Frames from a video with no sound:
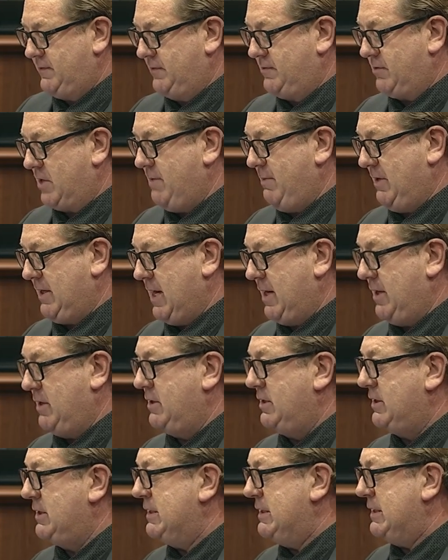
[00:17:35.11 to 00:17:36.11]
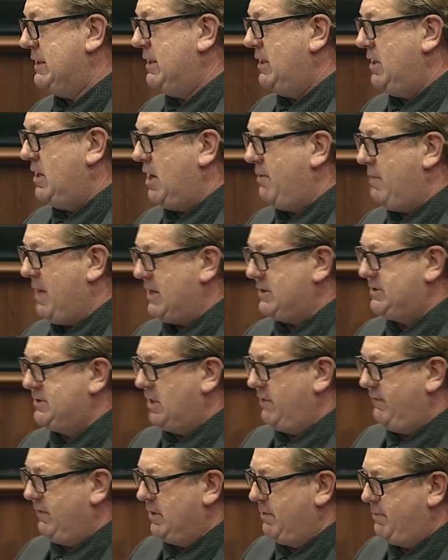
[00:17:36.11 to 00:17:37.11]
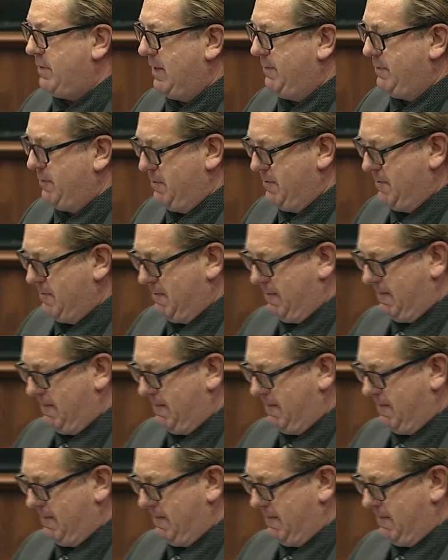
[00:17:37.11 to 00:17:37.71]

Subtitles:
to dream again about serving the people.